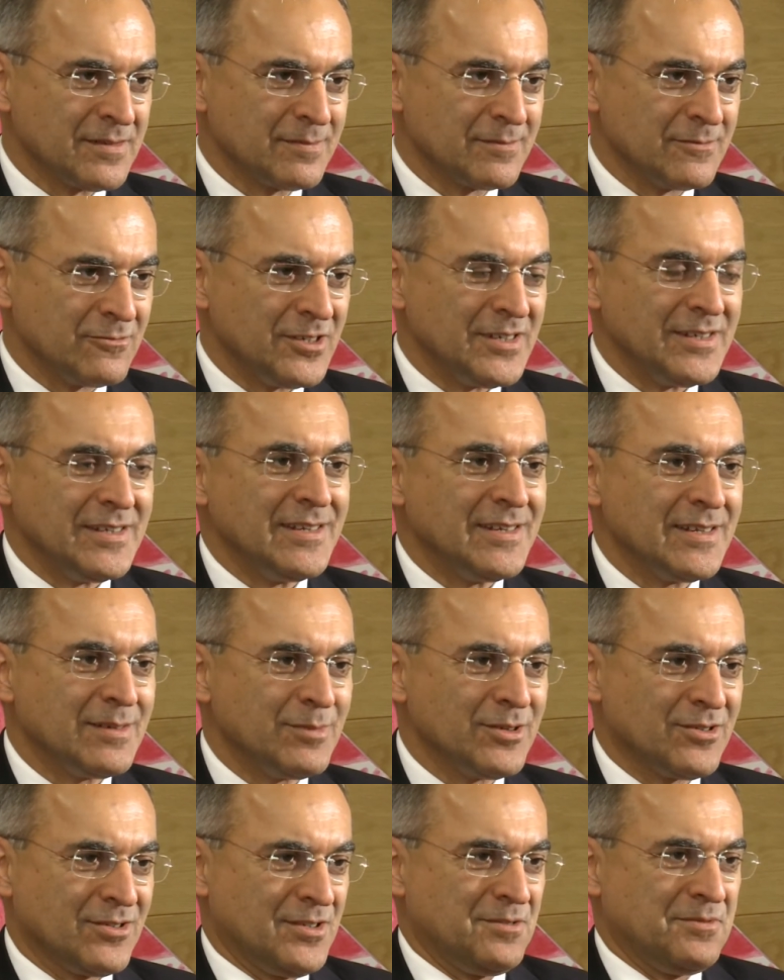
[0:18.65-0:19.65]
We need it
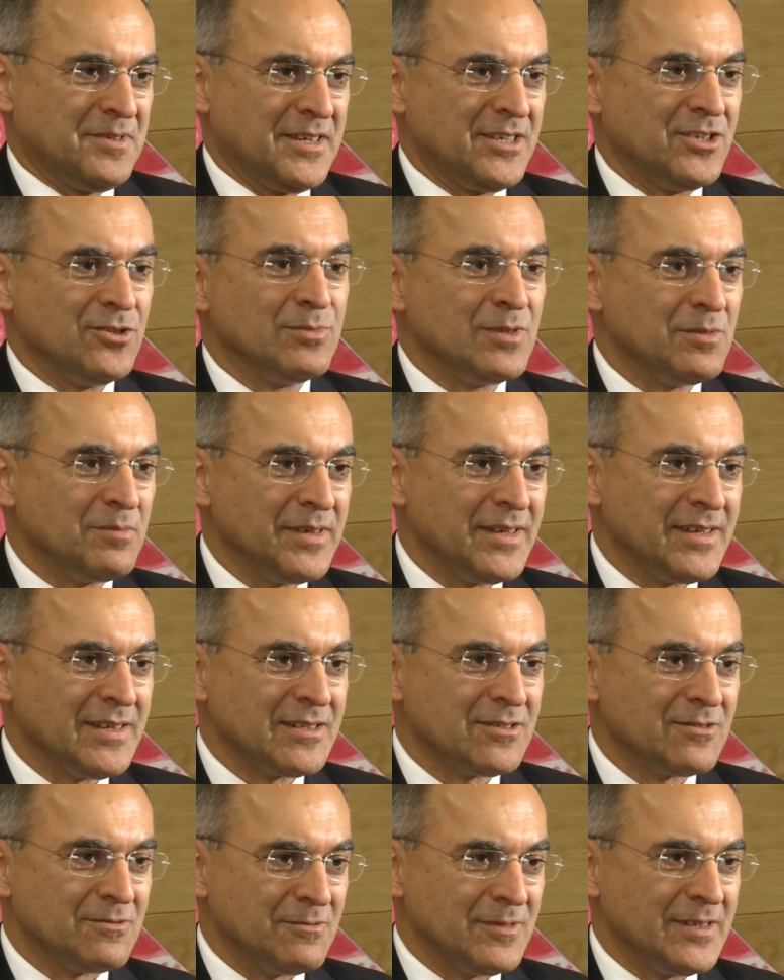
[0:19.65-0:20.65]
because we are human
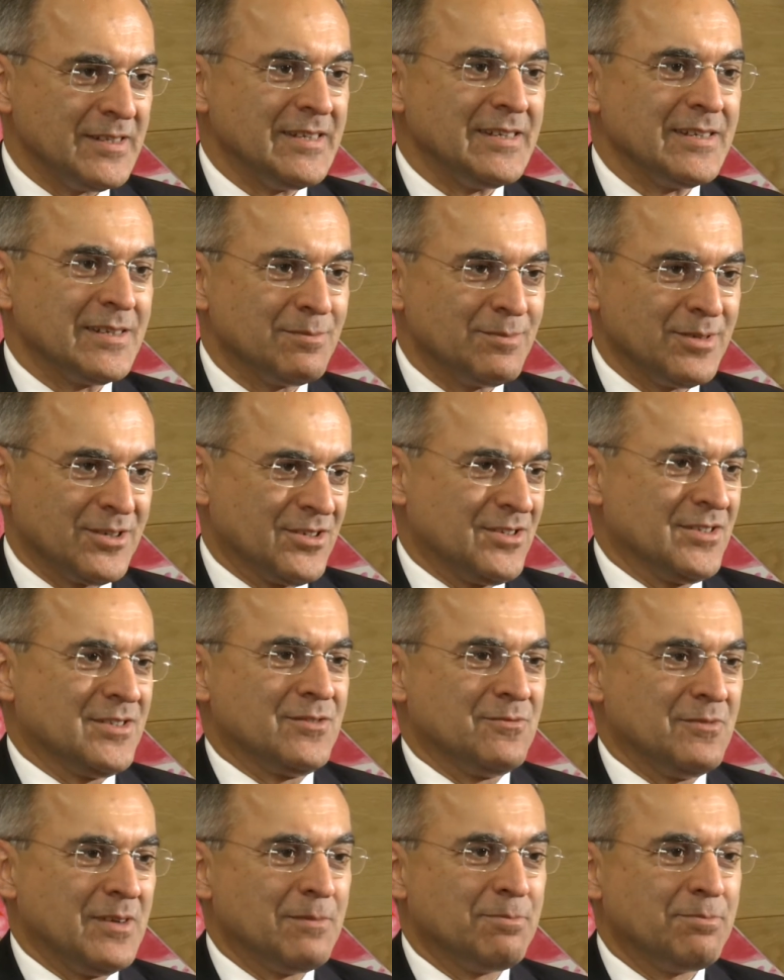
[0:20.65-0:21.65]
beings. We need it because
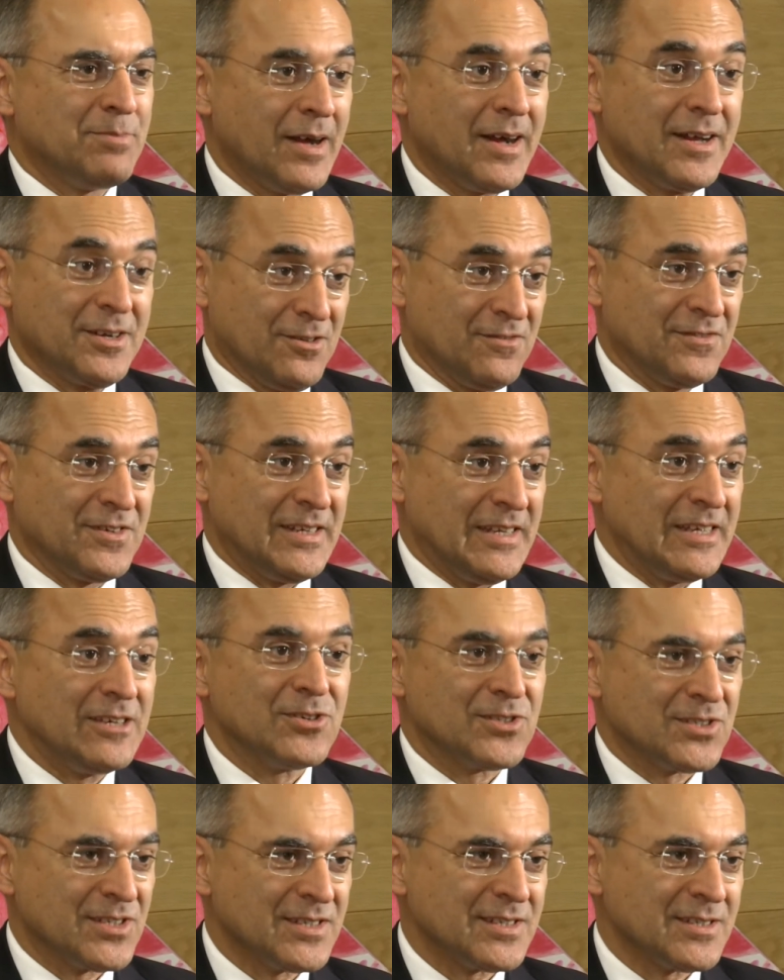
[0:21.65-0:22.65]
we are part of an
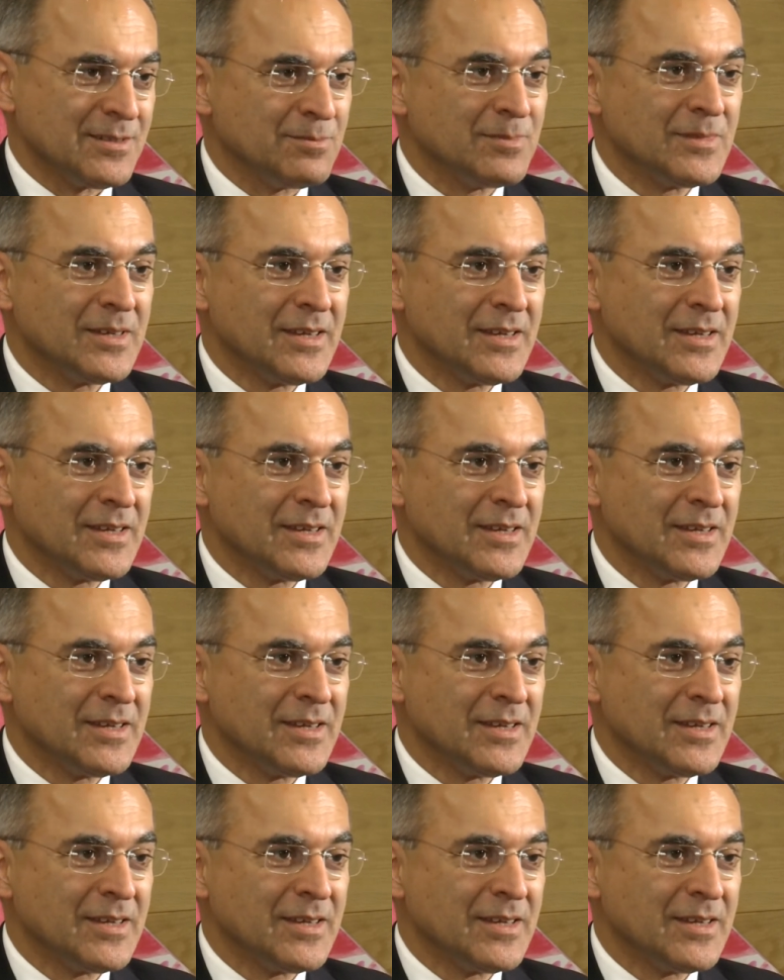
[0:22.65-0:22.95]
ecosystem.